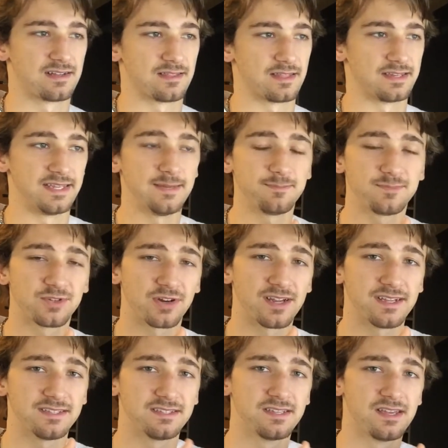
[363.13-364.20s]
the dip
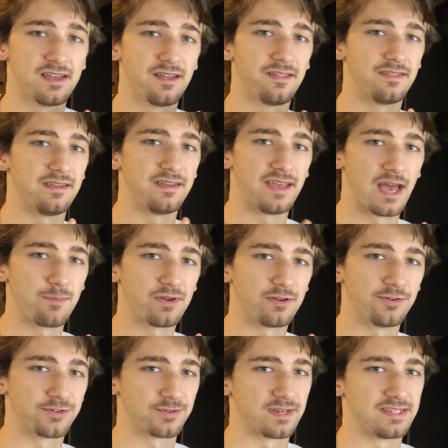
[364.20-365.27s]
trades, the gap and
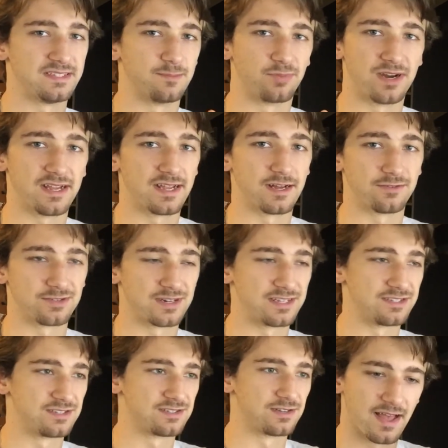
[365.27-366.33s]
go trades, and the breakout
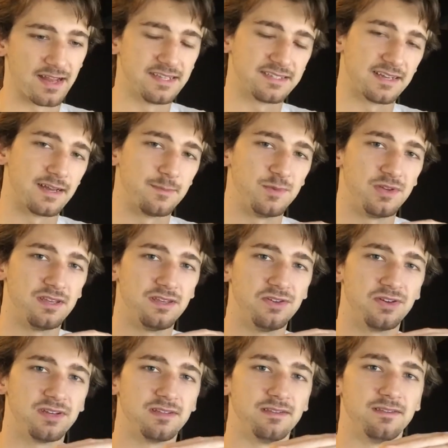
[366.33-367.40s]
trades. Anytime
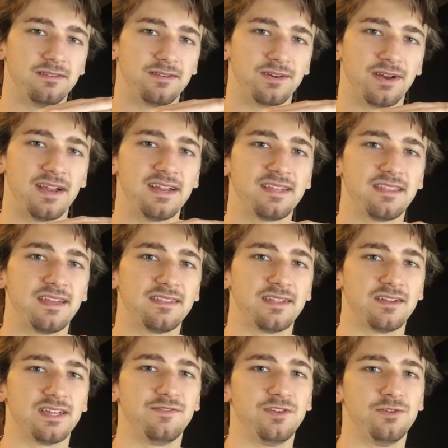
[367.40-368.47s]
you can, or anything
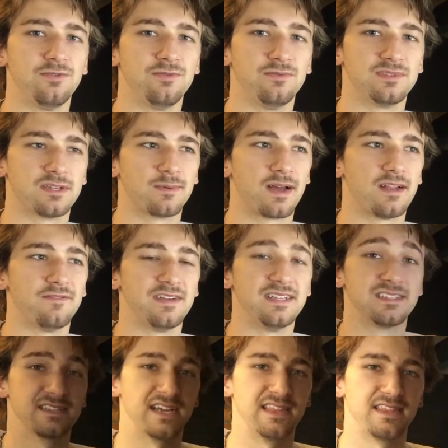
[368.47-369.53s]
that'll give you some kind of
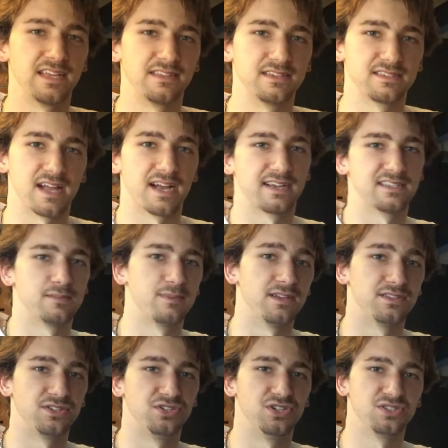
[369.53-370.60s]
insight that the stock is
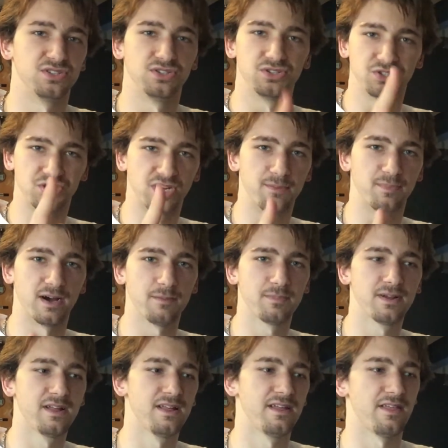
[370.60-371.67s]
about to just jump
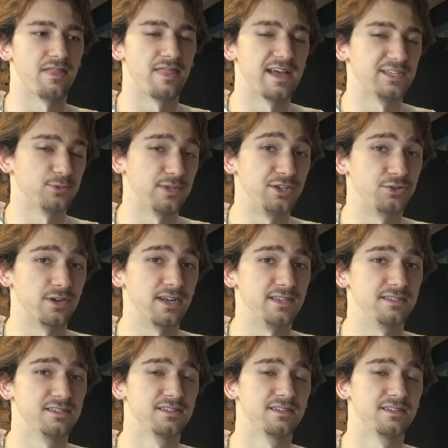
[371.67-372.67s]
up, that's what he trades.